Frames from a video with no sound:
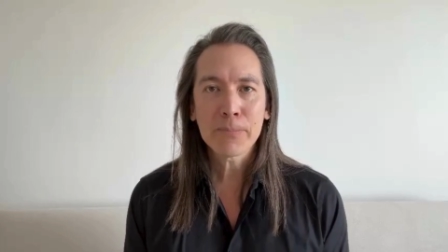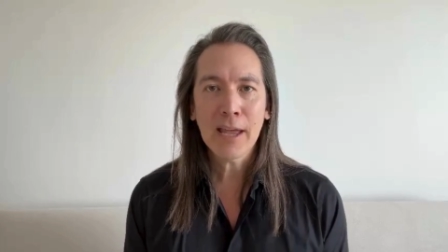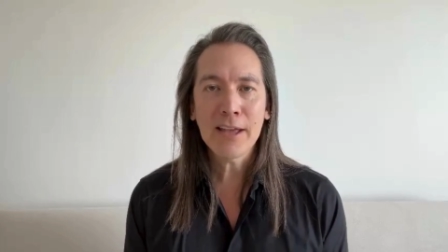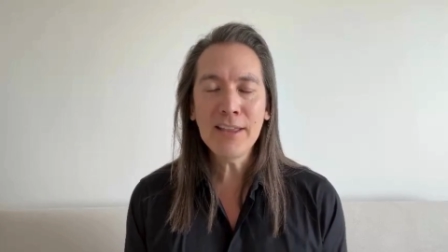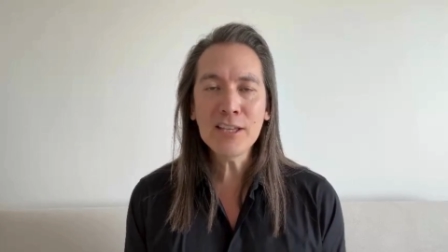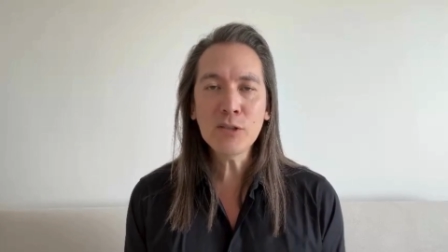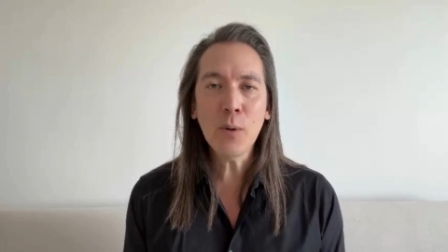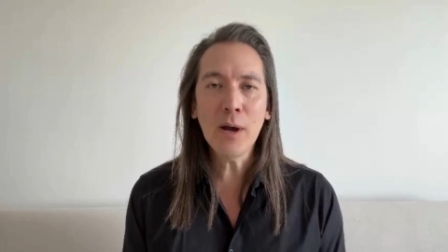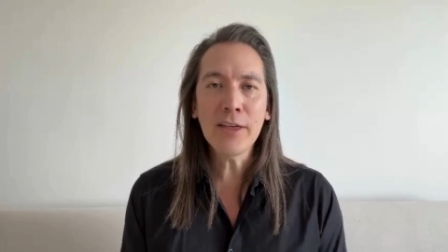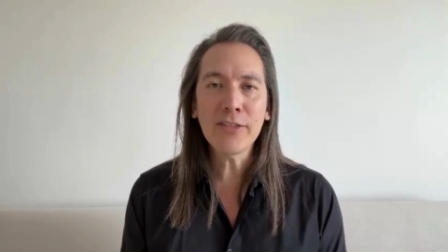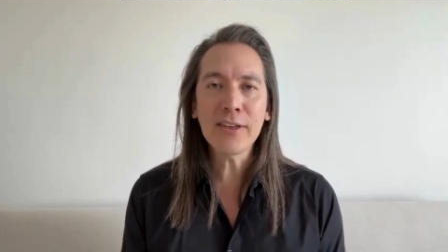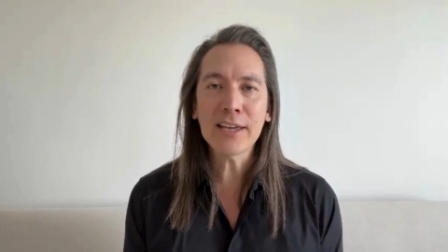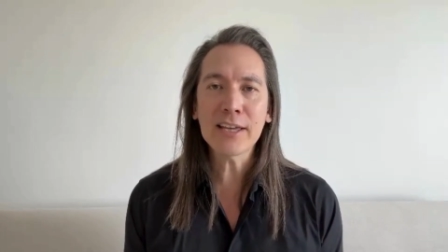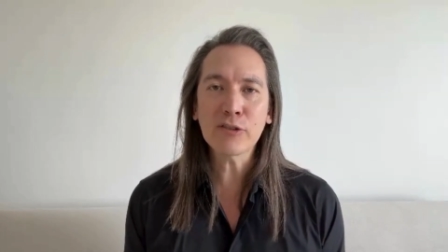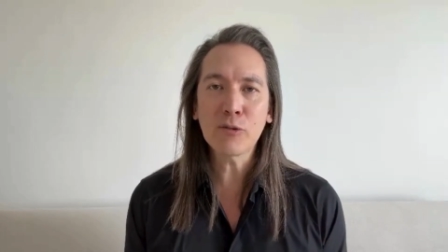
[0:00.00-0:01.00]
And that's why I
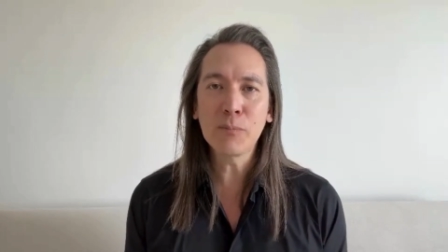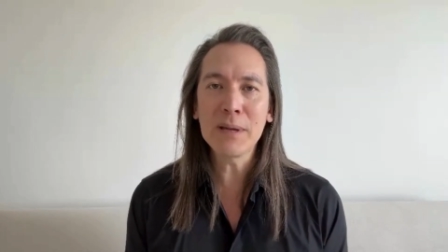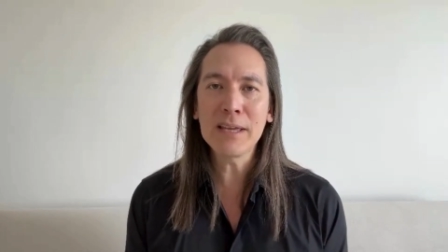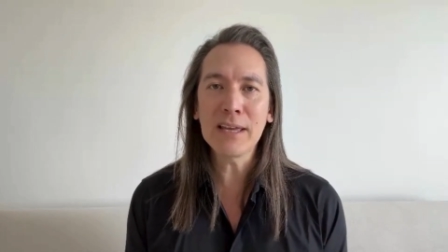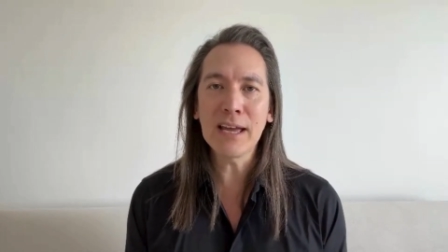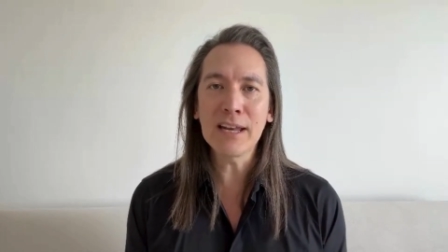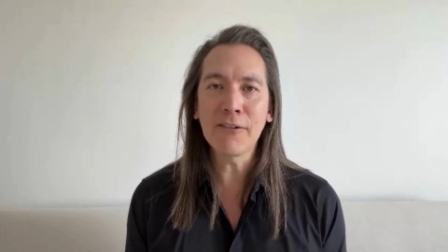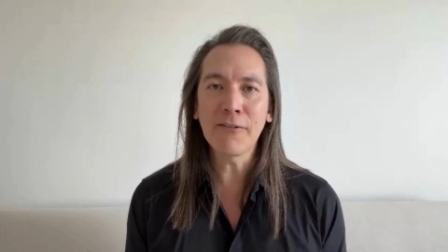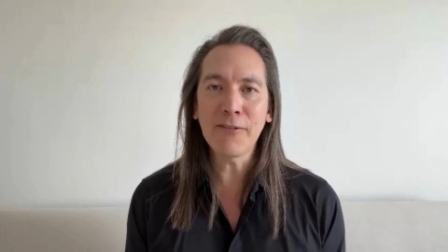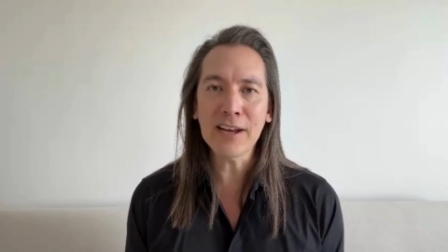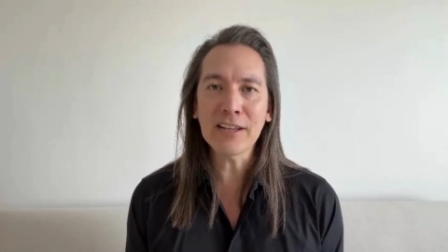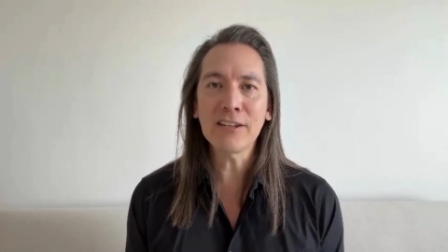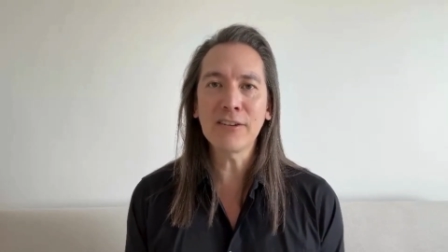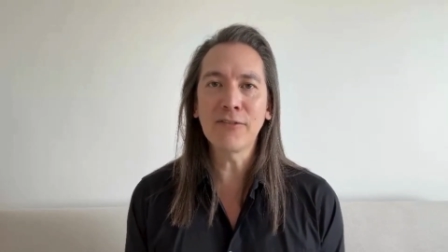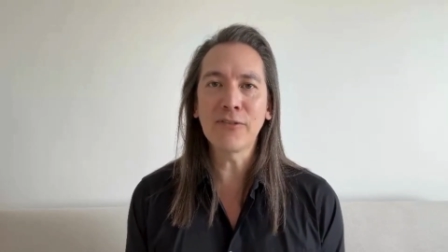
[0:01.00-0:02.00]
think to be an
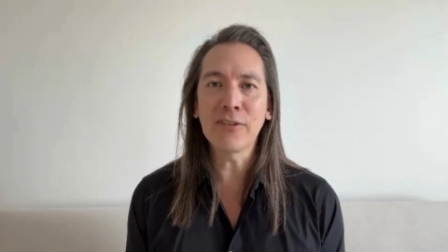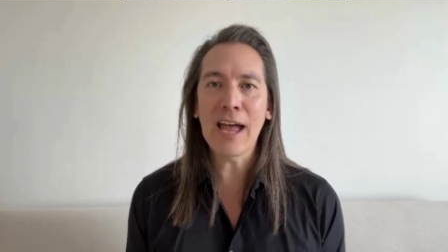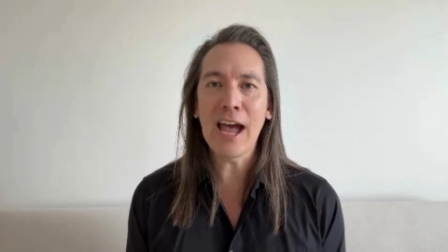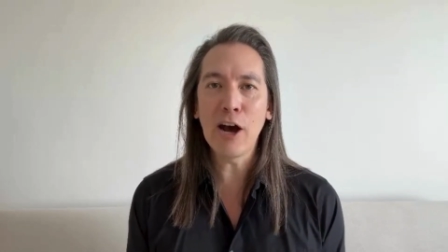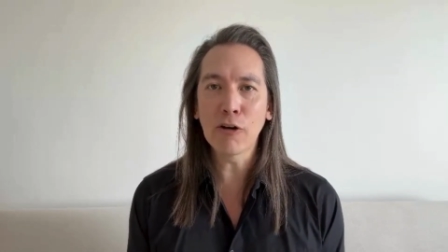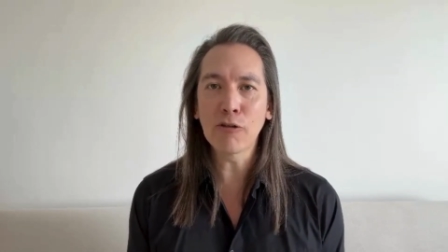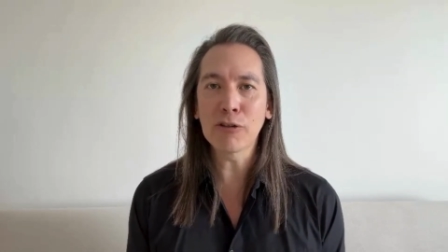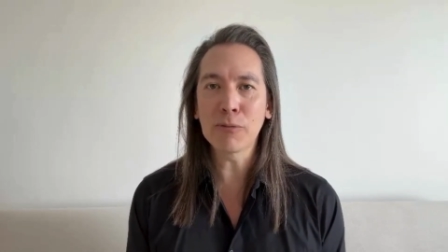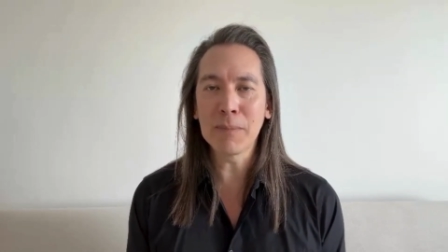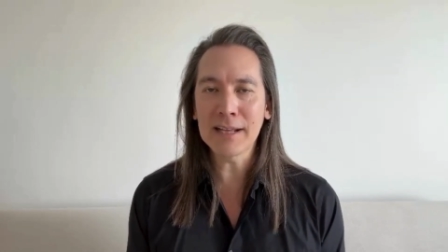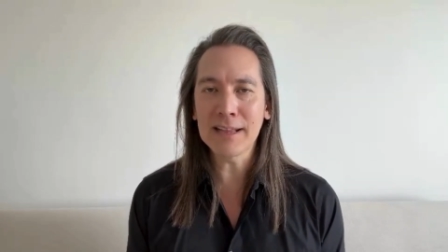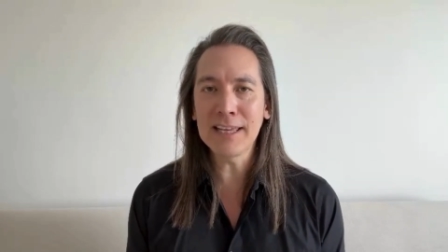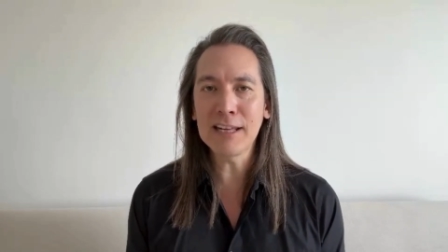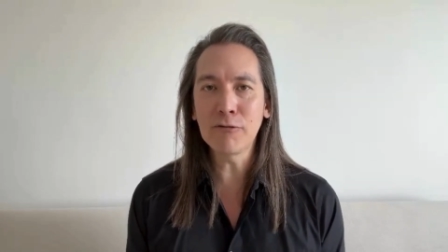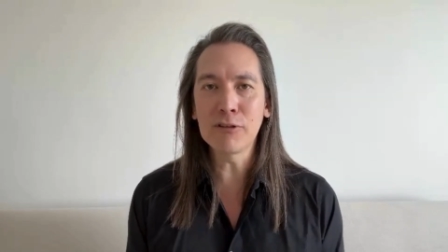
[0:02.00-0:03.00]
effective
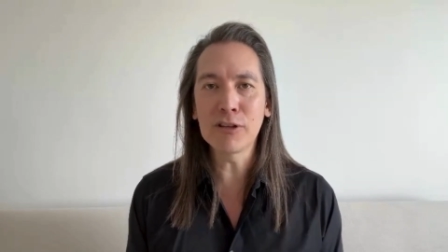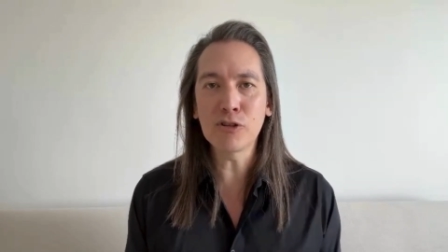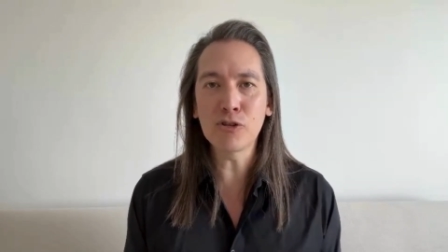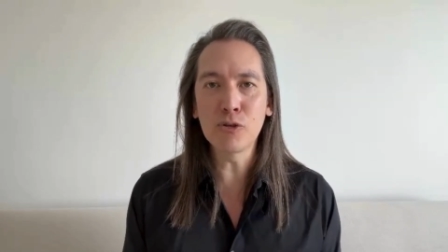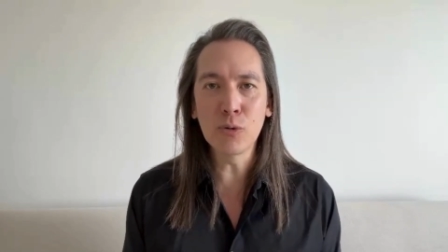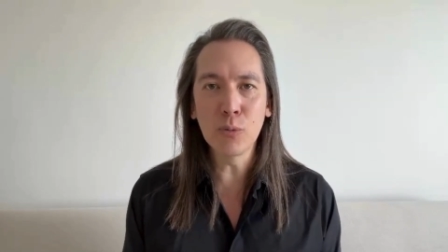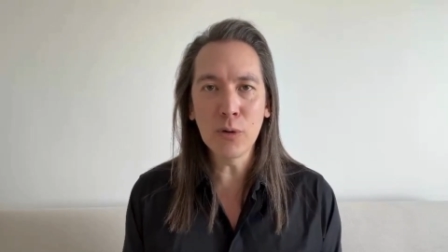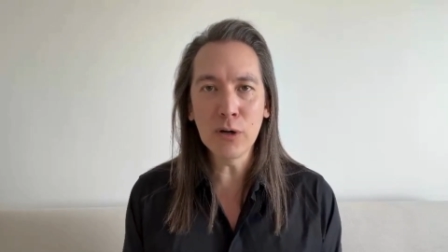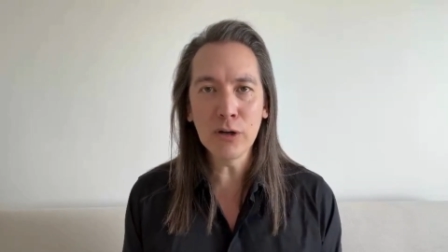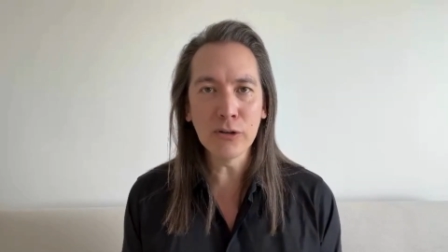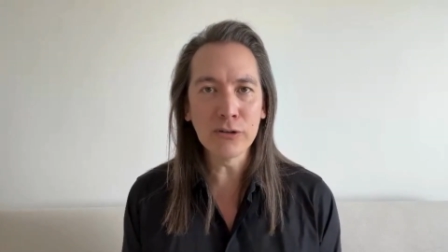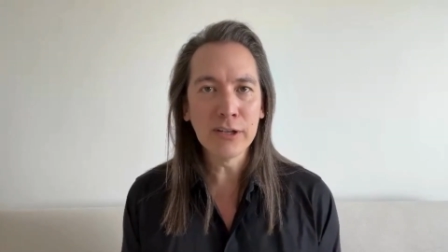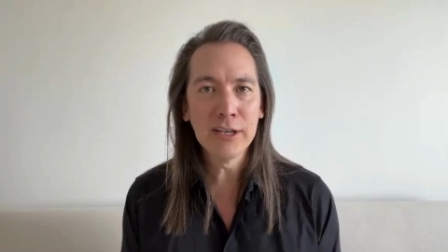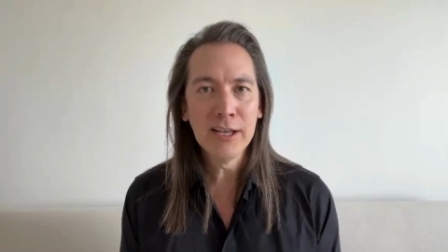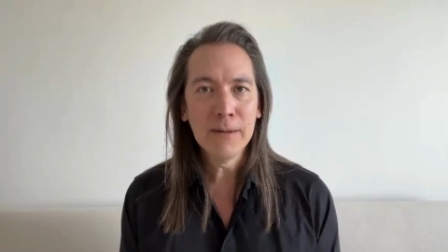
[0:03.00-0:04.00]
algorithmic leader in this new
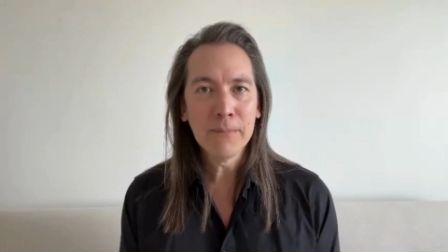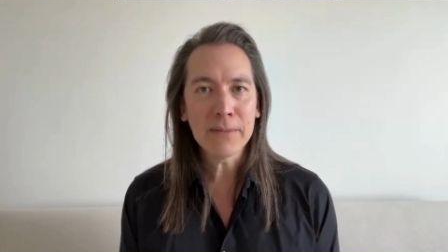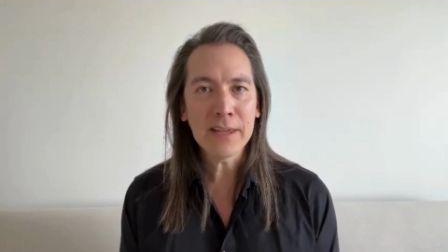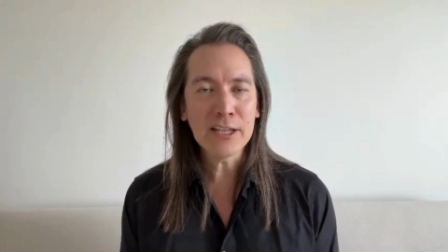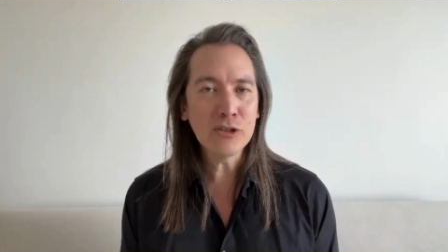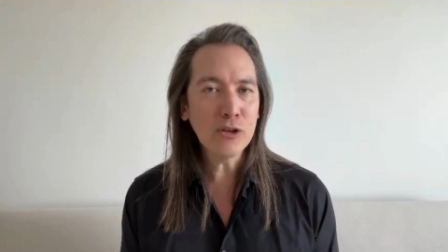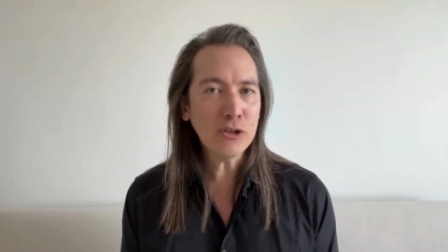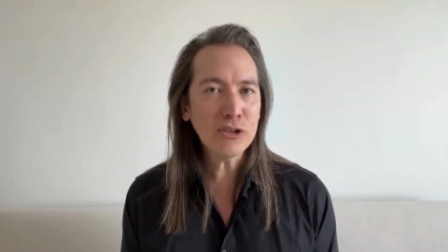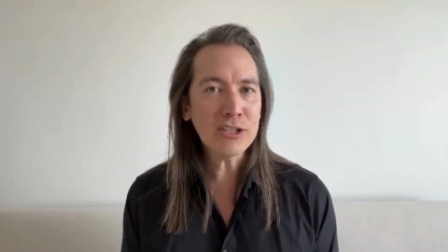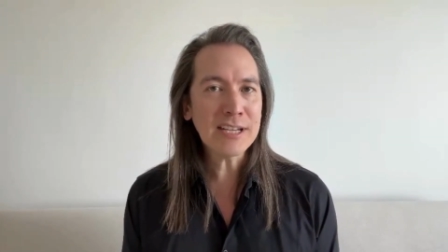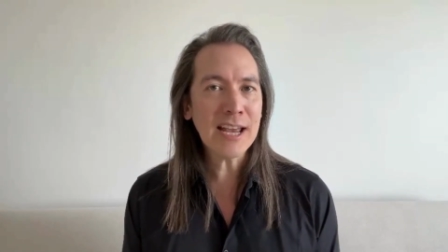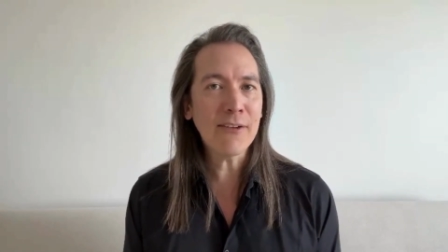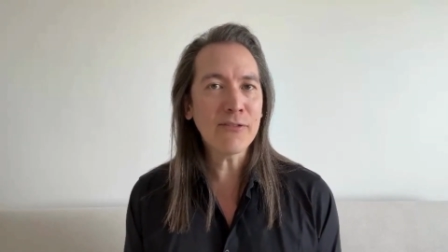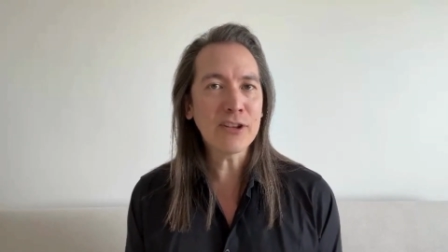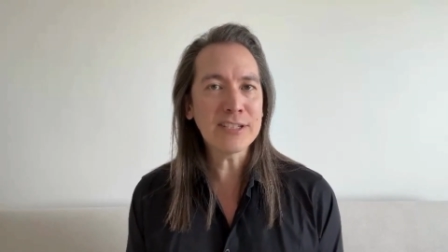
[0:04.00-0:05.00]
world is not just
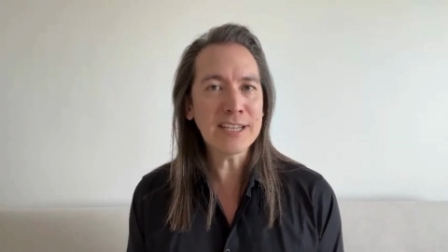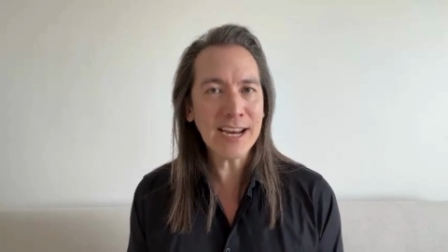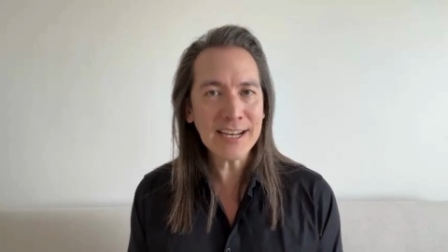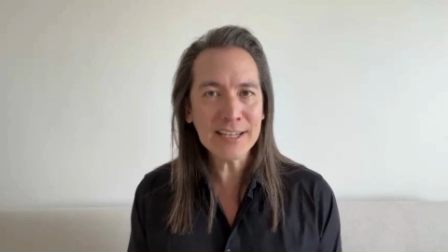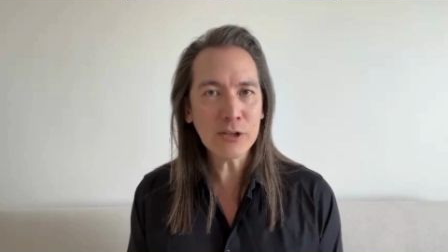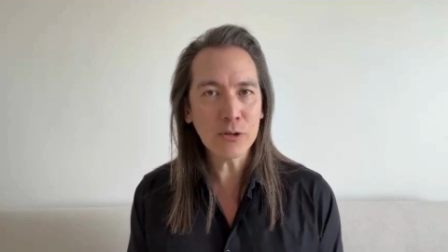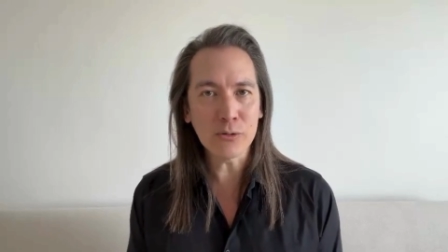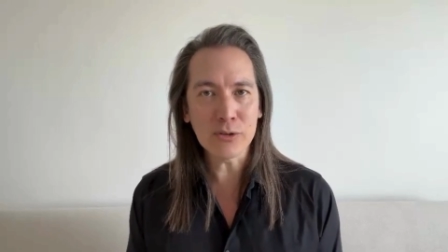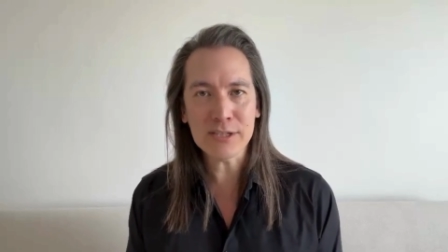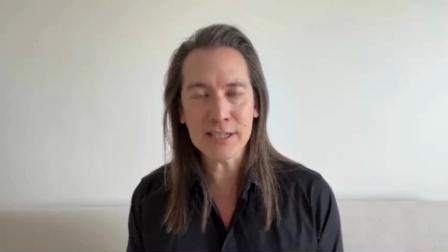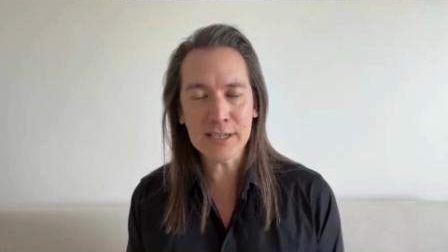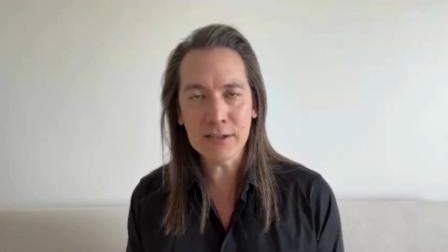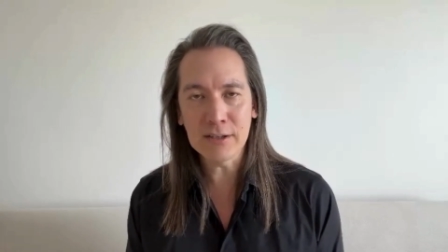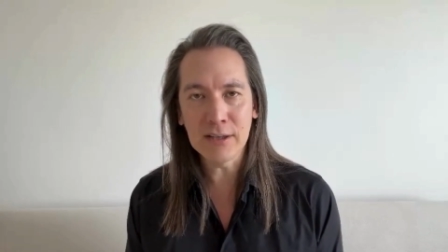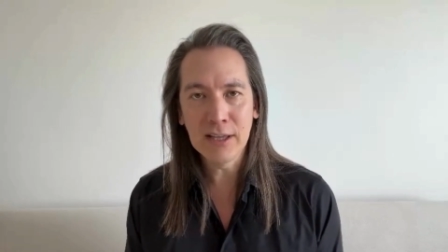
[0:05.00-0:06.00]
to have the technical
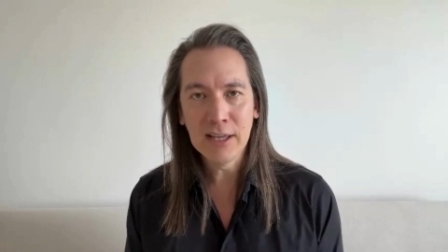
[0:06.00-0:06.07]
skill,